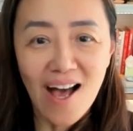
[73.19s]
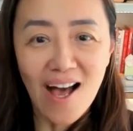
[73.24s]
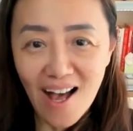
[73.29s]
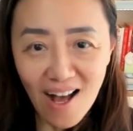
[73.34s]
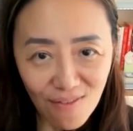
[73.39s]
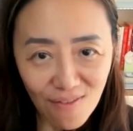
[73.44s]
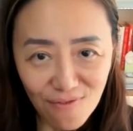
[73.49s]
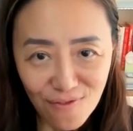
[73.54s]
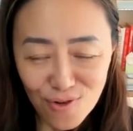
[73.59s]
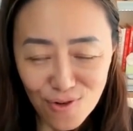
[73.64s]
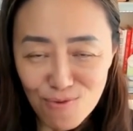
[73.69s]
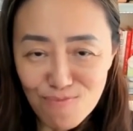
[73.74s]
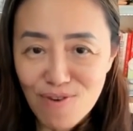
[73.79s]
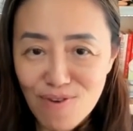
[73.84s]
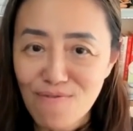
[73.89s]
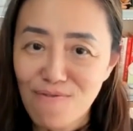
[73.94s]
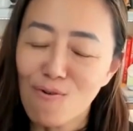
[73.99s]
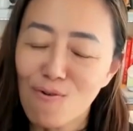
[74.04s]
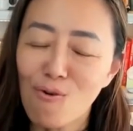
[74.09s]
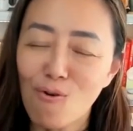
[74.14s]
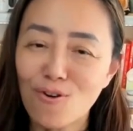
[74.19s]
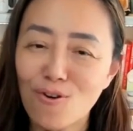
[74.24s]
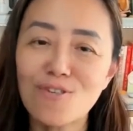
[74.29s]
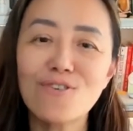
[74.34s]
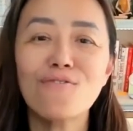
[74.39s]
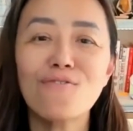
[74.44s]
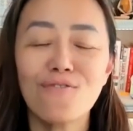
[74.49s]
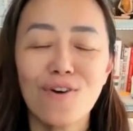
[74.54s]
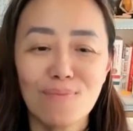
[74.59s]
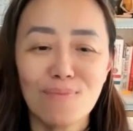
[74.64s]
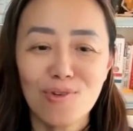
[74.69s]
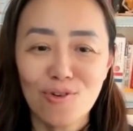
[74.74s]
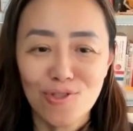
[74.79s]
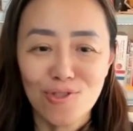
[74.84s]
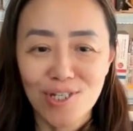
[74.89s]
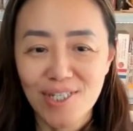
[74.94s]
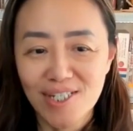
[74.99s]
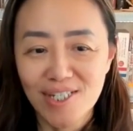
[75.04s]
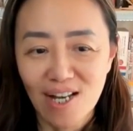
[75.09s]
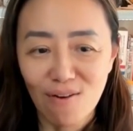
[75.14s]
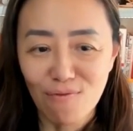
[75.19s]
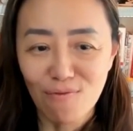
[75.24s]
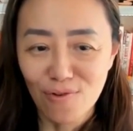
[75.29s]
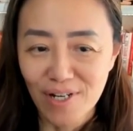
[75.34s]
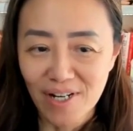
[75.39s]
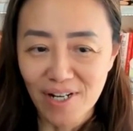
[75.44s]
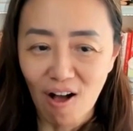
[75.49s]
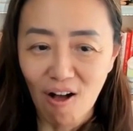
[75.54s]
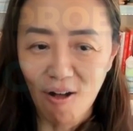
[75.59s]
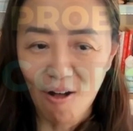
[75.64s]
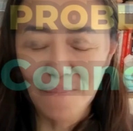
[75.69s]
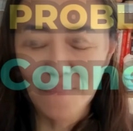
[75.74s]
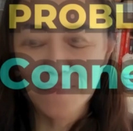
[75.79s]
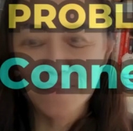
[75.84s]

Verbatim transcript: ever before from your discovery call.